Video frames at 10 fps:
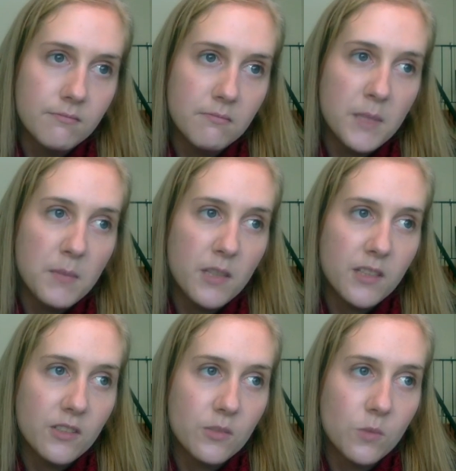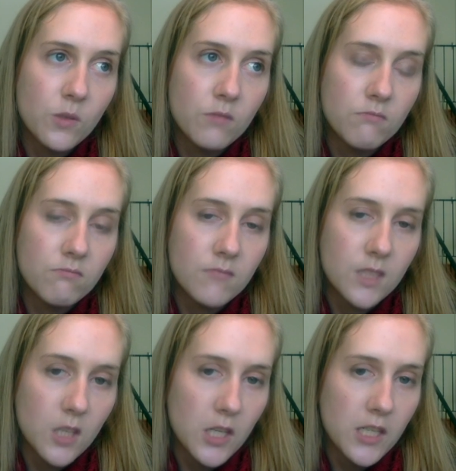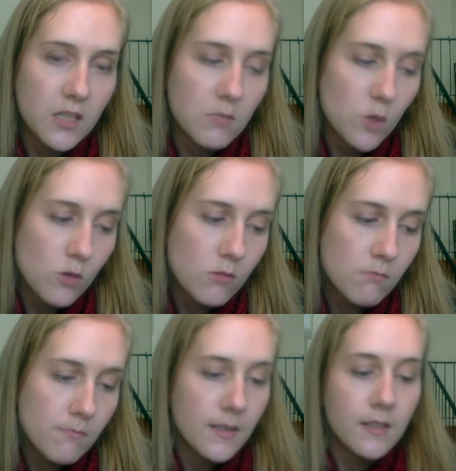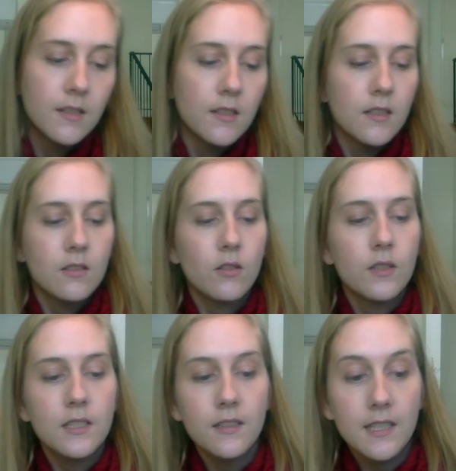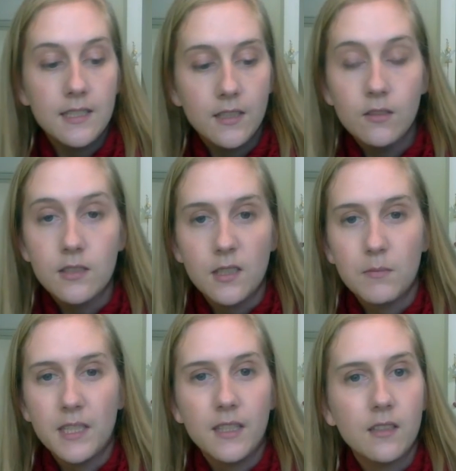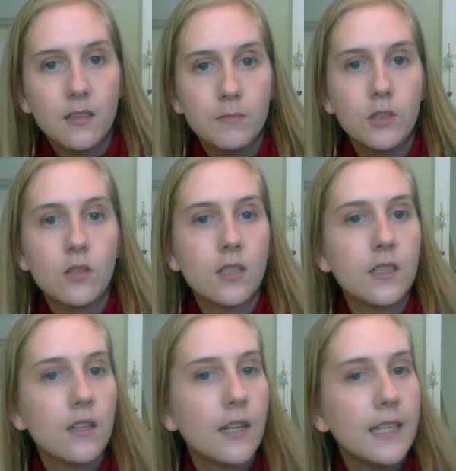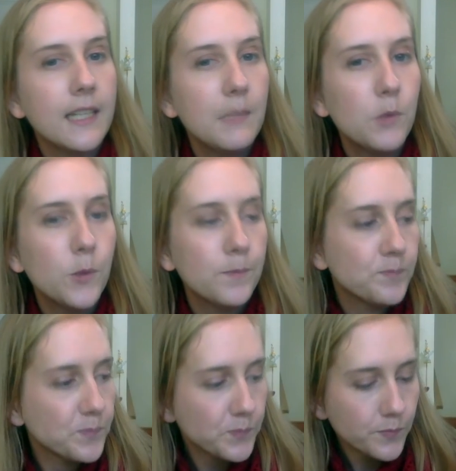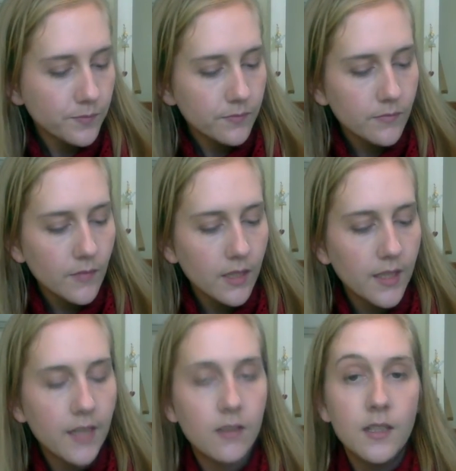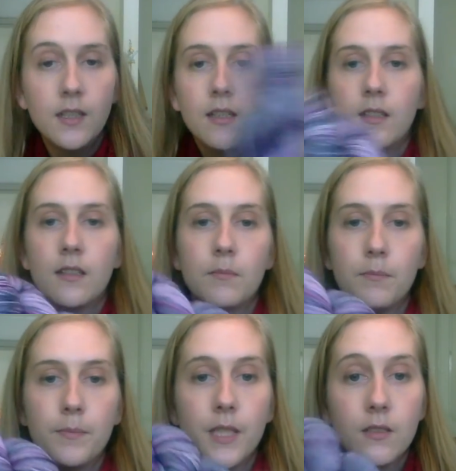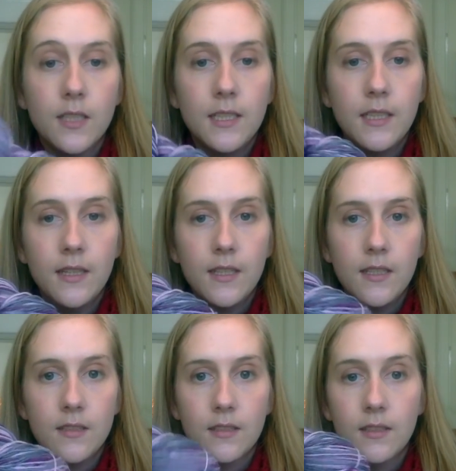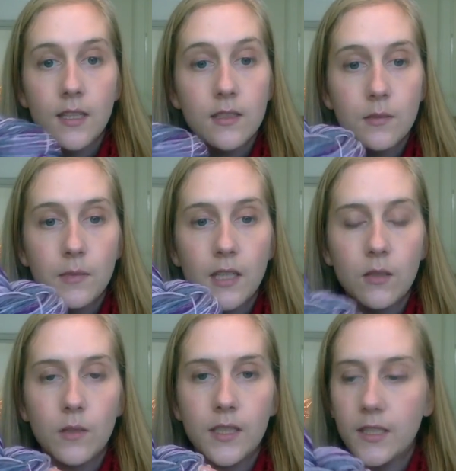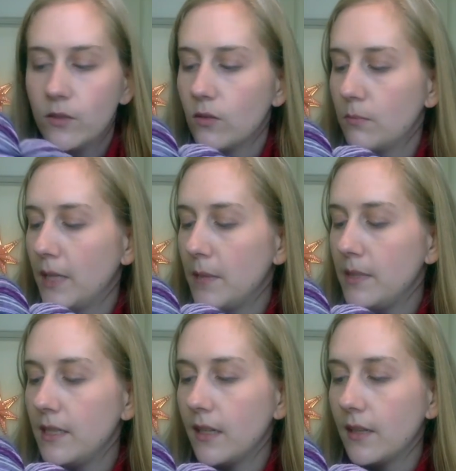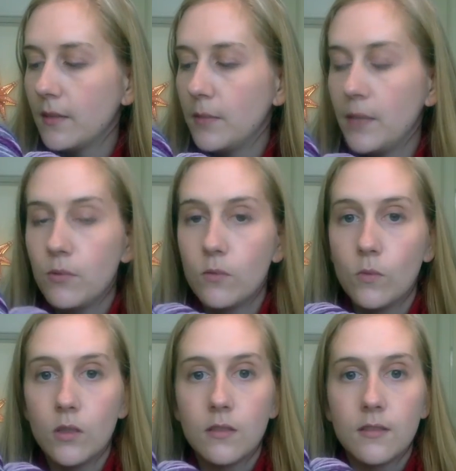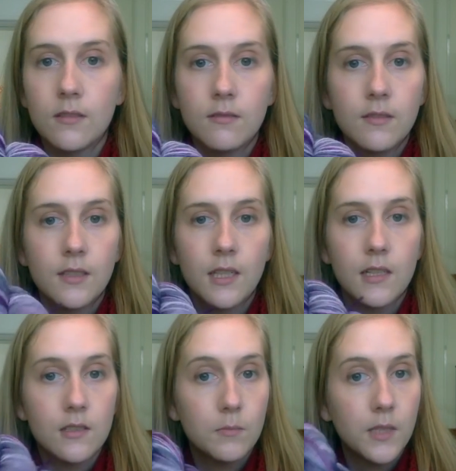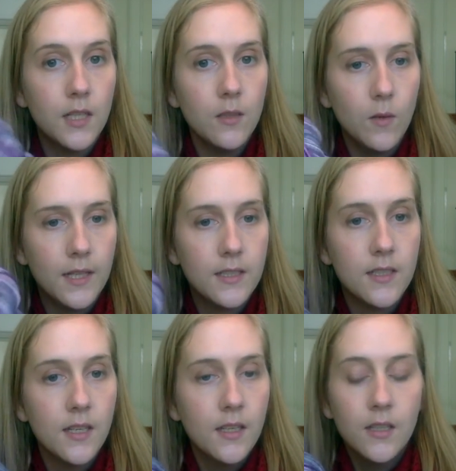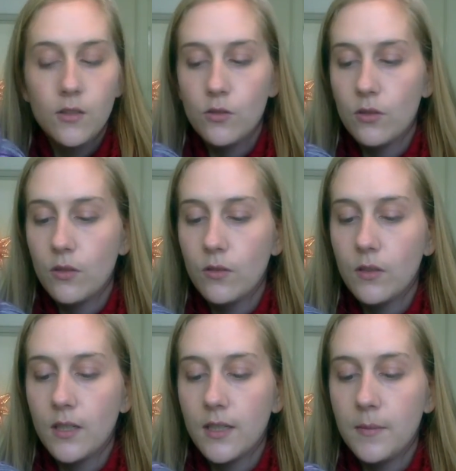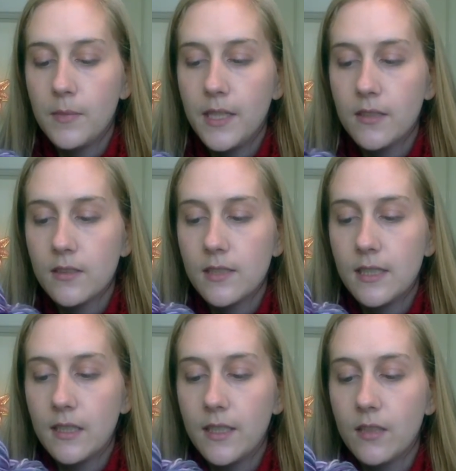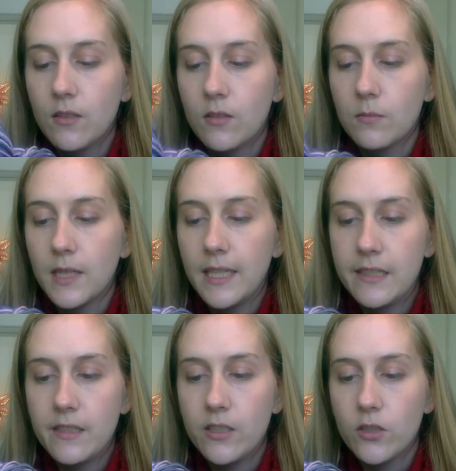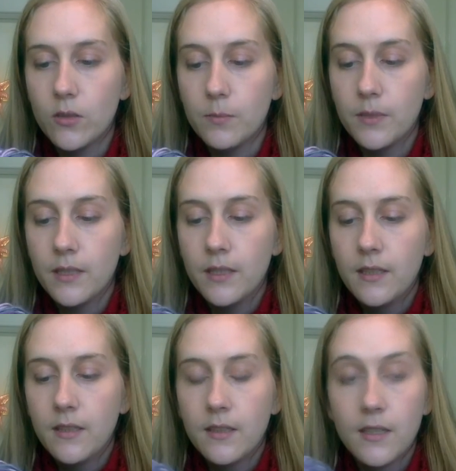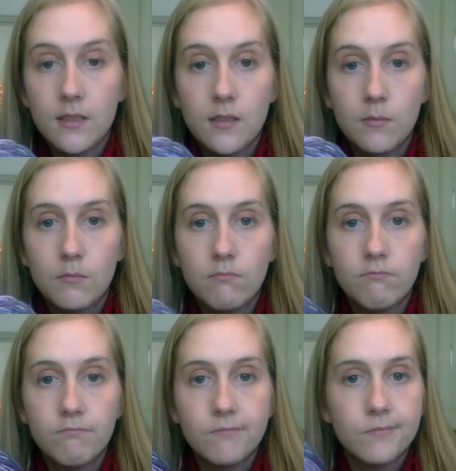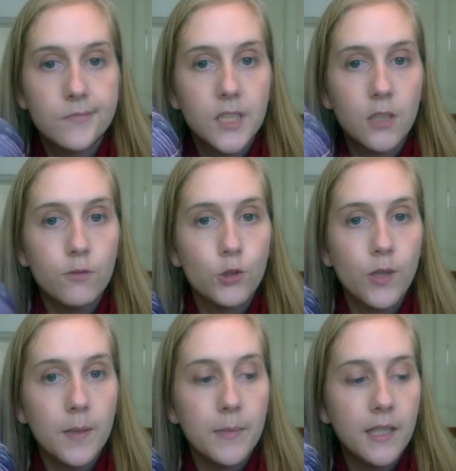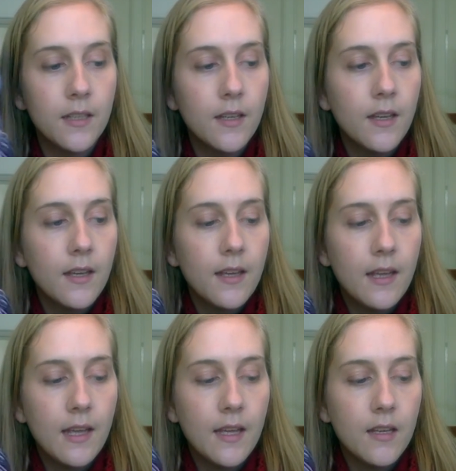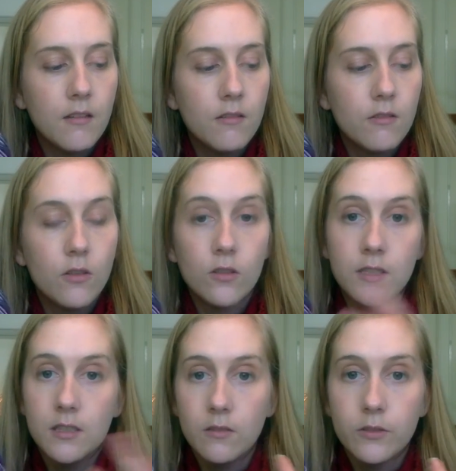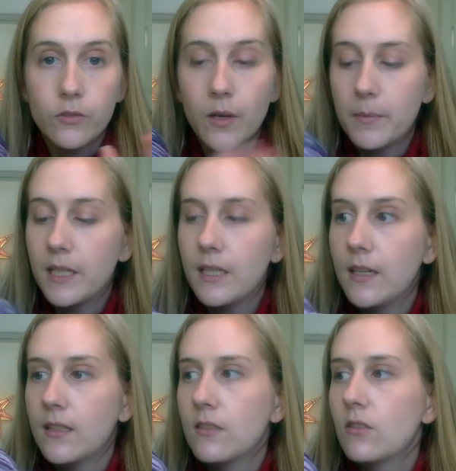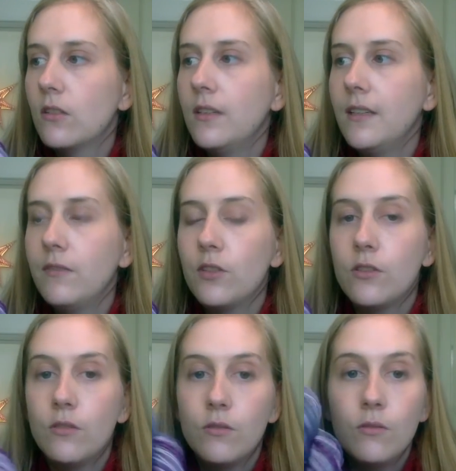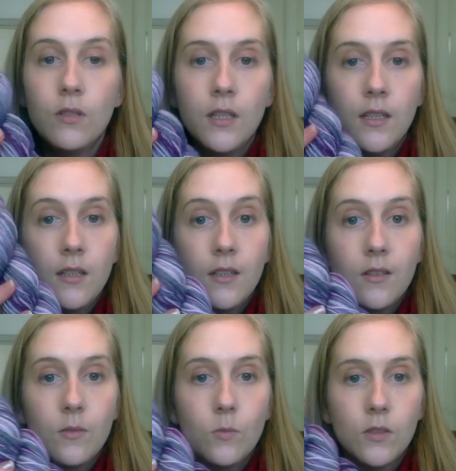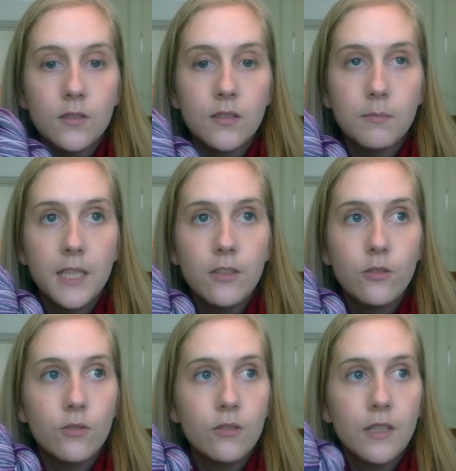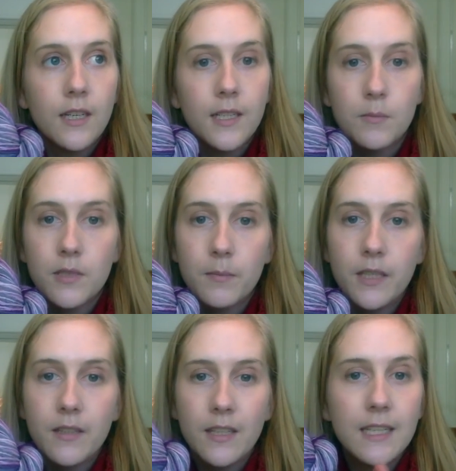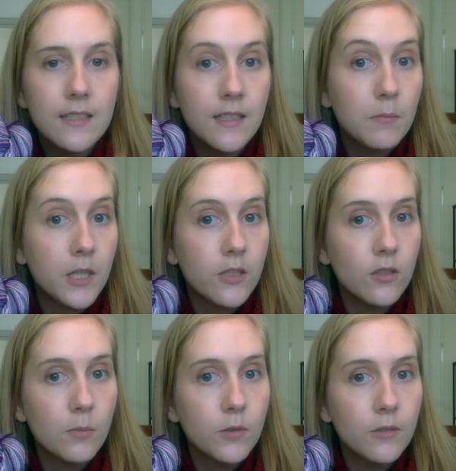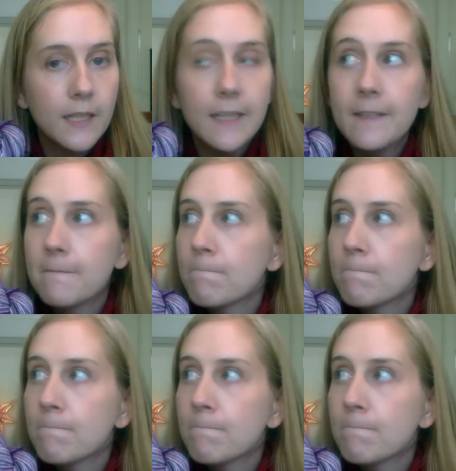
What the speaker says: maybe I just won't dye anymore. So until I sell some, I think I'm not going to dye anymore. Now, because I did this custom colorway, I thought maybe other people want custom colorways. So I'm now selling on my Etsy shop custom self-striping and non-self-striping yarns. So if you want me to dye up something that isn't in my shop already,